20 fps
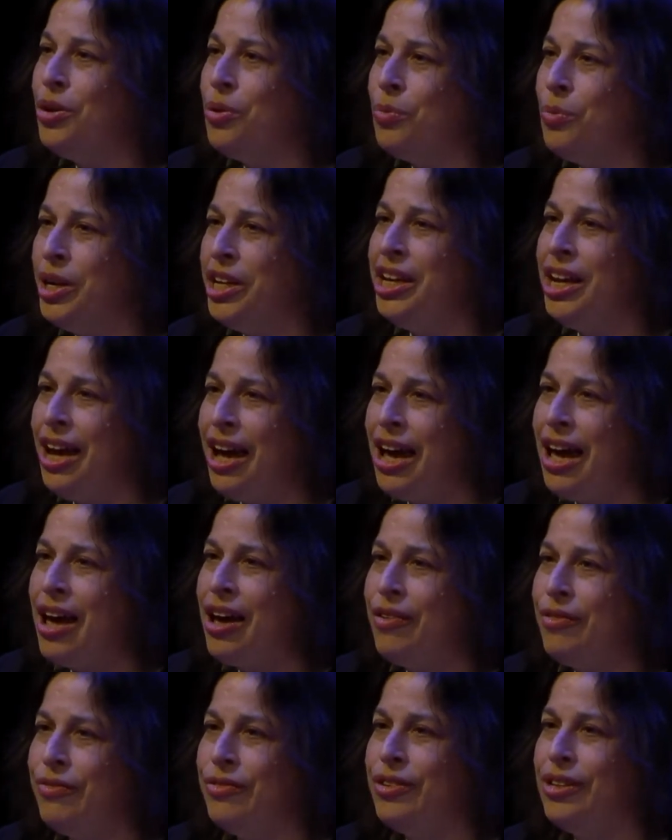We
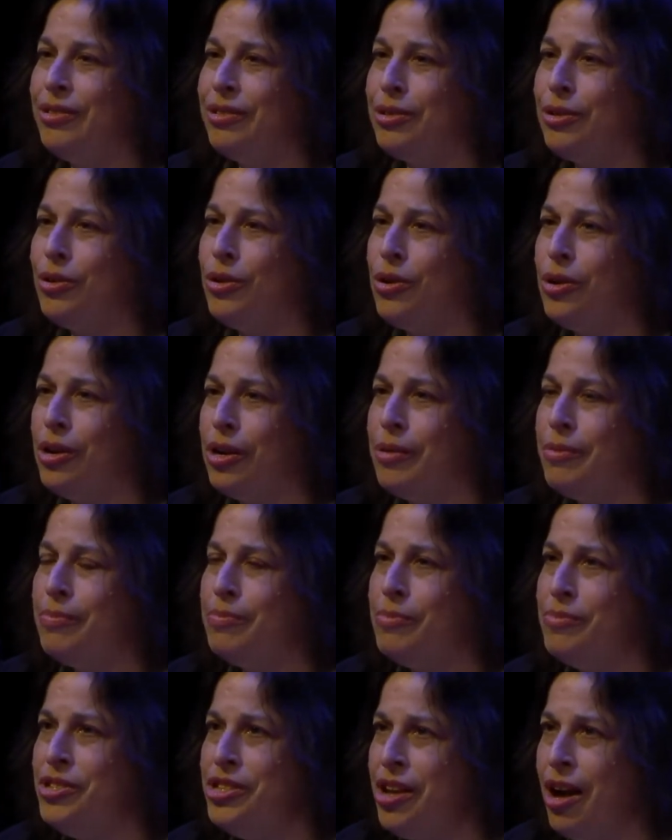have a
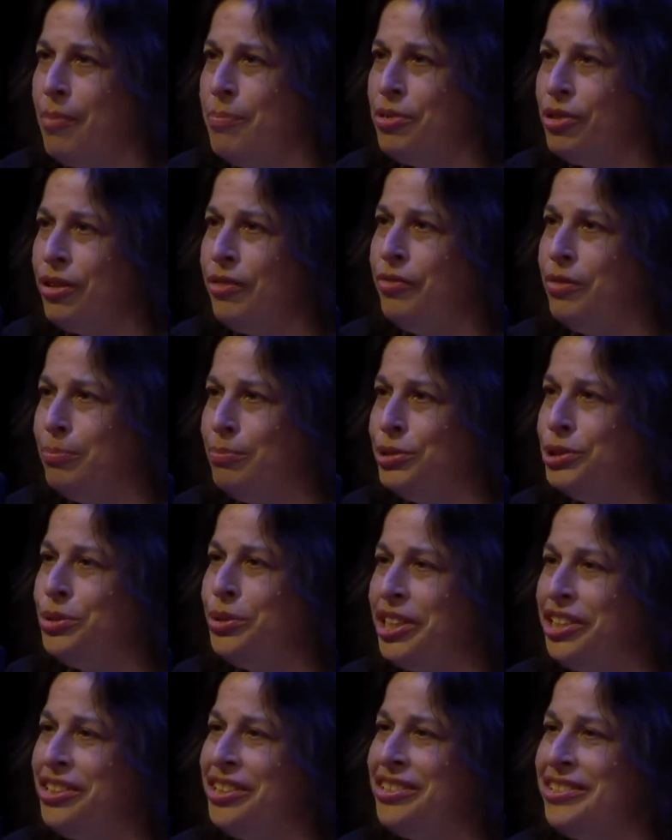number of
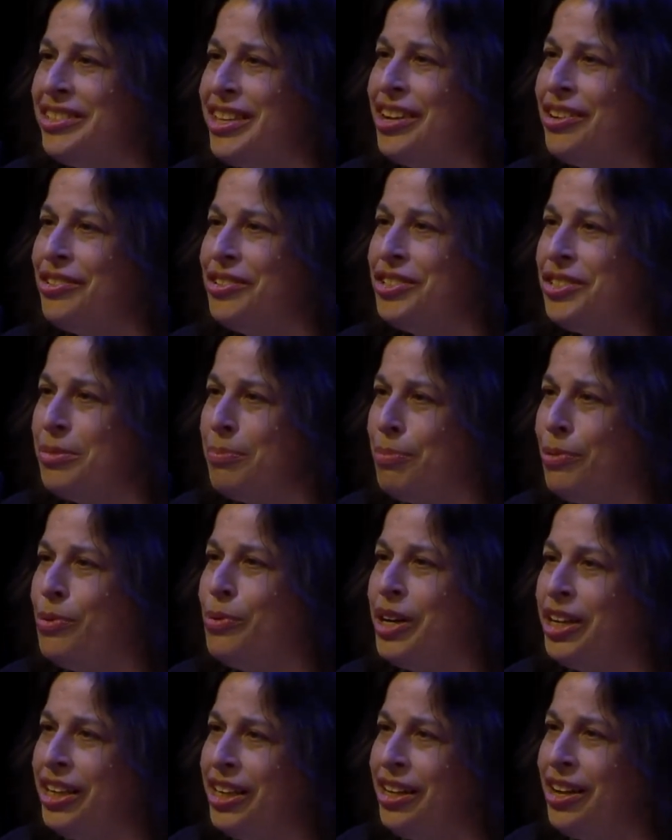employers that are
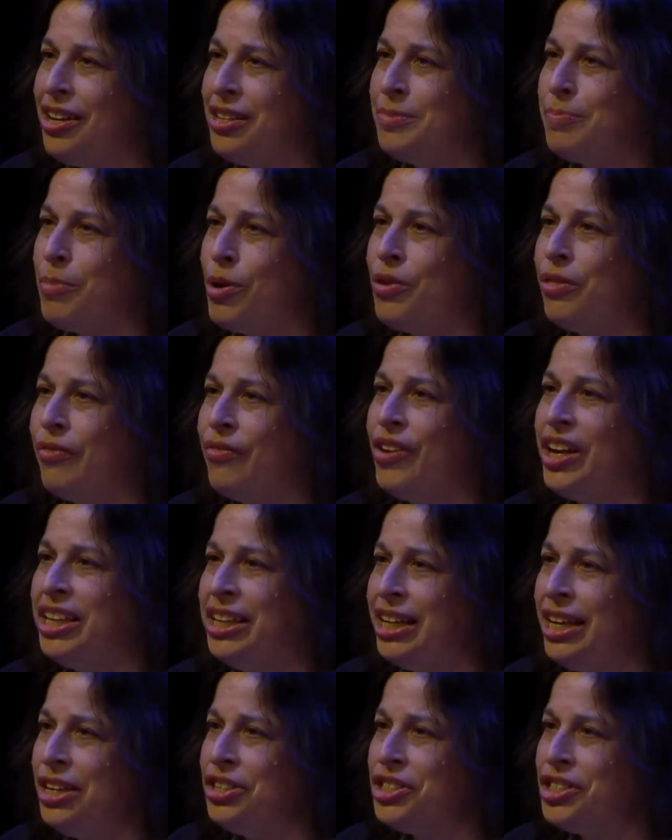supporting us both
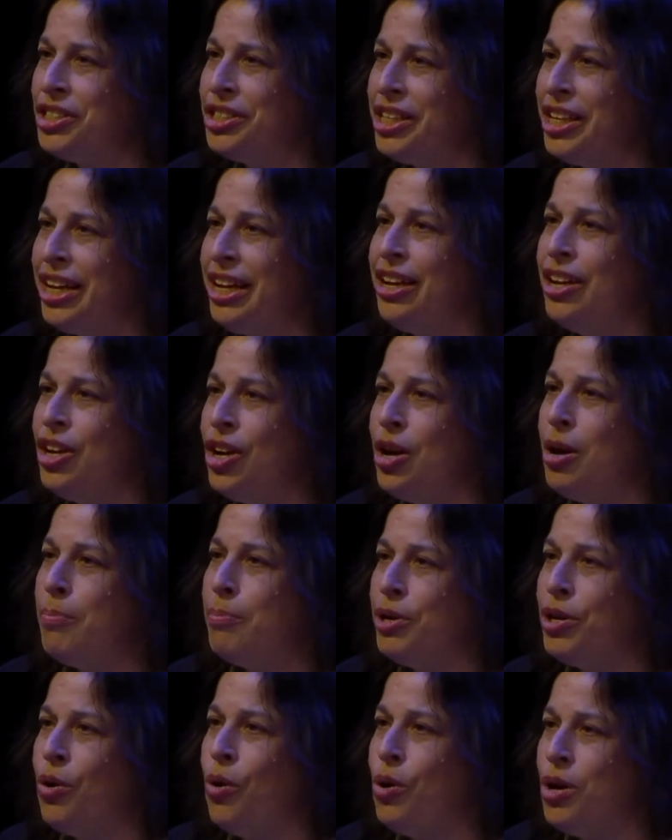financially,
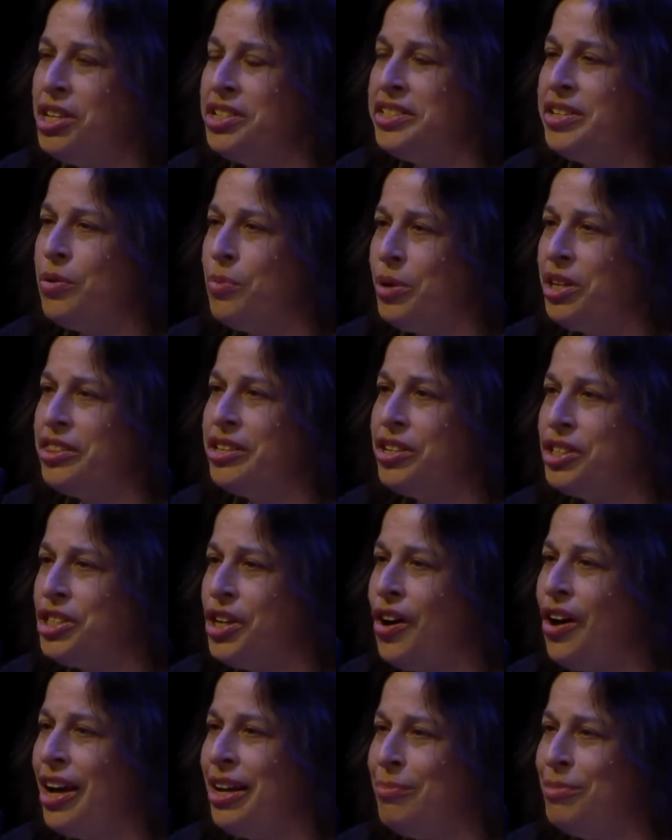but also with their
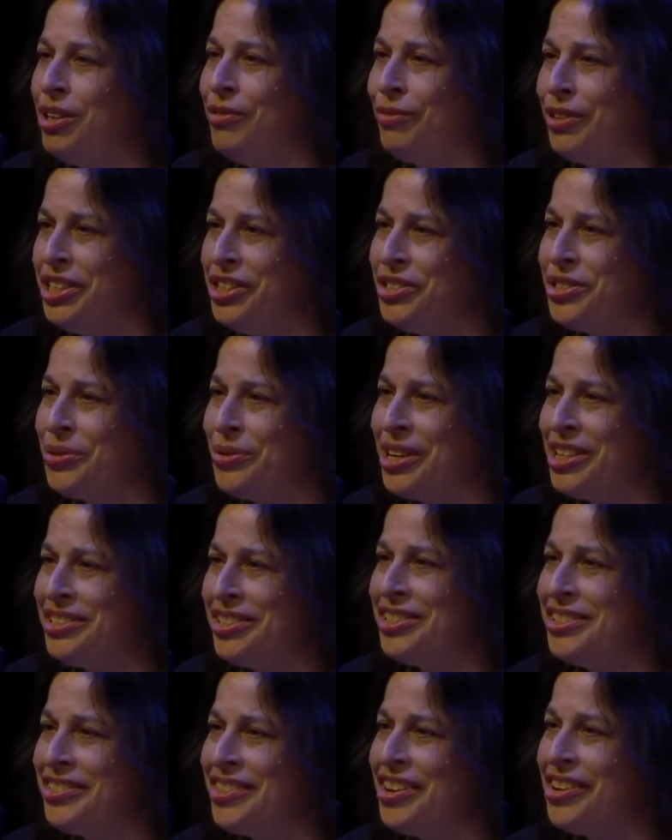time and
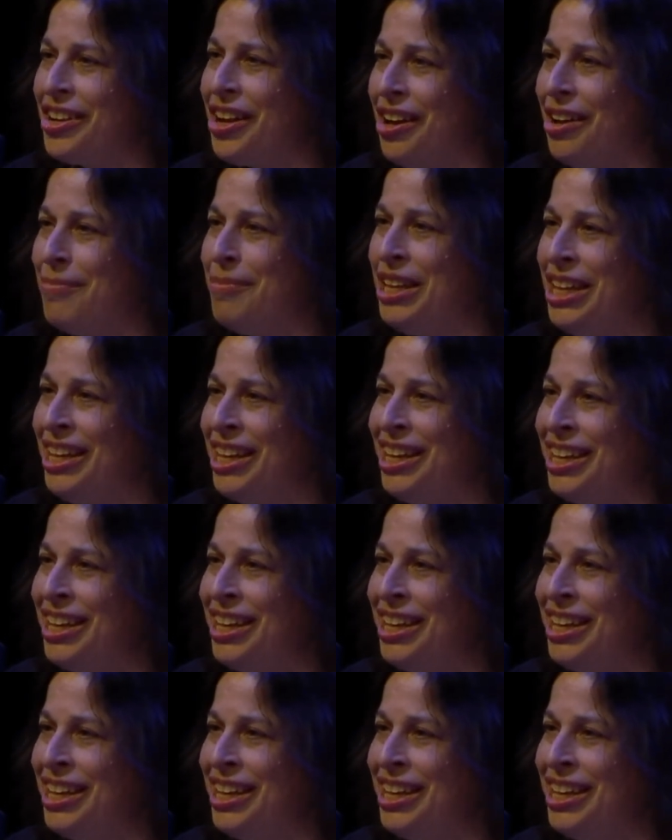resources. They're coming